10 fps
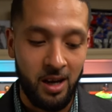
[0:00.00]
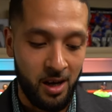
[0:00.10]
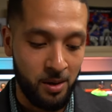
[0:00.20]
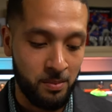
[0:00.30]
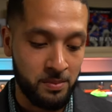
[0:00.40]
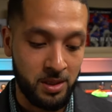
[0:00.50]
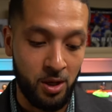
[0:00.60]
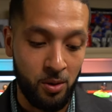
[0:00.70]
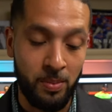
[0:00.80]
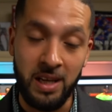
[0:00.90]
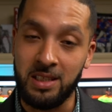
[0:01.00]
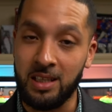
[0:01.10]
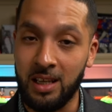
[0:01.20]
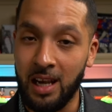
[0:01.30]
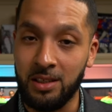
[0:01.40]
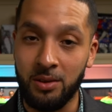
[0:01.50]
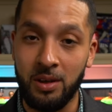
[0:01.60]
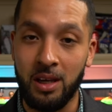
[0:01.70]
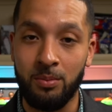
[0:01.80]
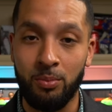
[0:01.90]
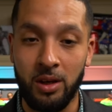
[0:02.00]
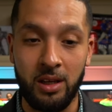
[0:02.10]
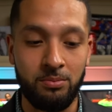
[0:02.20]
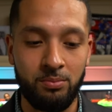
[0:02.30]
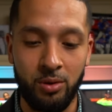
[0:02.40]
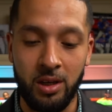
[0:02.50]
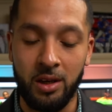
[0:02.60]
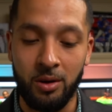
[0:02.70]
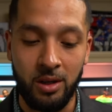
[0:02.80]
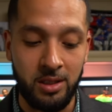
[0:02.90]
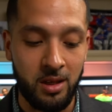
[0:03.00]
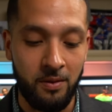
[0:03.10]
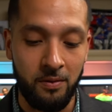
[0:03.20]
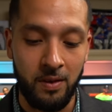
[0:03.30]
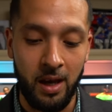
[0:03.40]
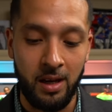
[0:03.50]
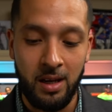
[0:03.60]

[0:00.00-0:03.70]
Um, so basically, I do get pretty pretty good earnings off of that,